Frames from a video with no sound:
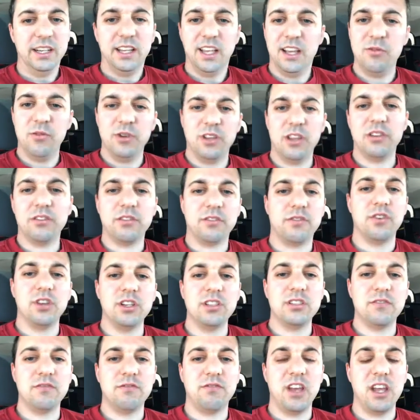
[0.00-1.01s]
and with other
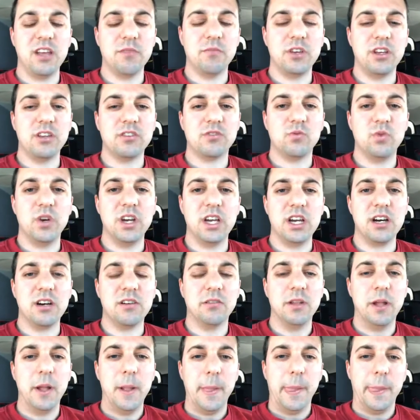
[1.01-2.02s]
friends and family as
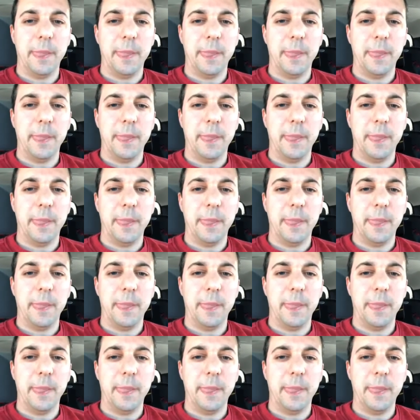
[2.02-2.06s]
well.